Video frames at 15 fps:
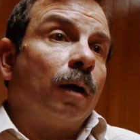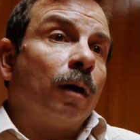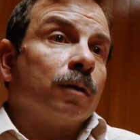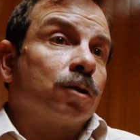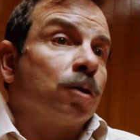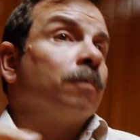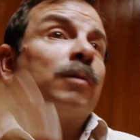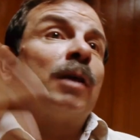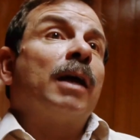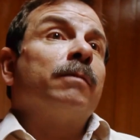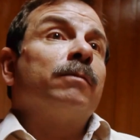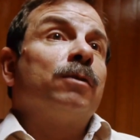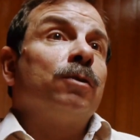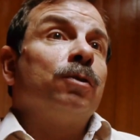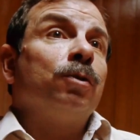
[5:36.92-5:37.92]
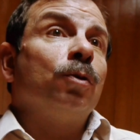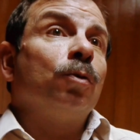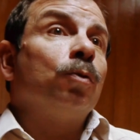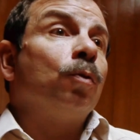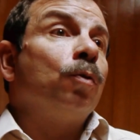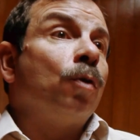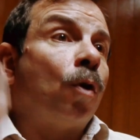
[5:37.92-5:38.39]
sometimes you
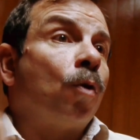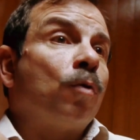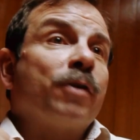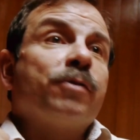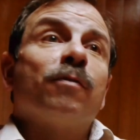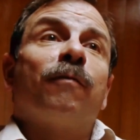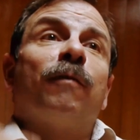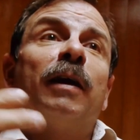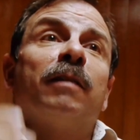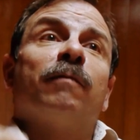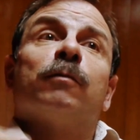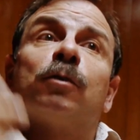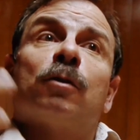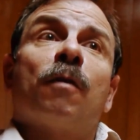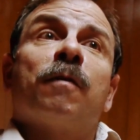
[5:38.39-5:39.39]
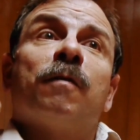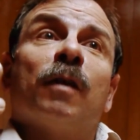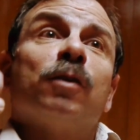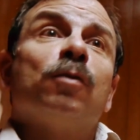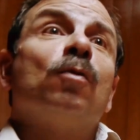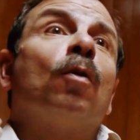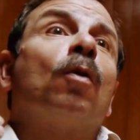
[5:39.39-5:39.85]
know that you're fighting for something that
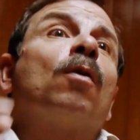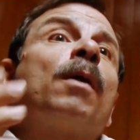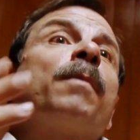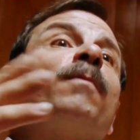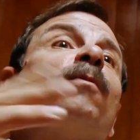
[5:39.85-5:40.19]
you're not going to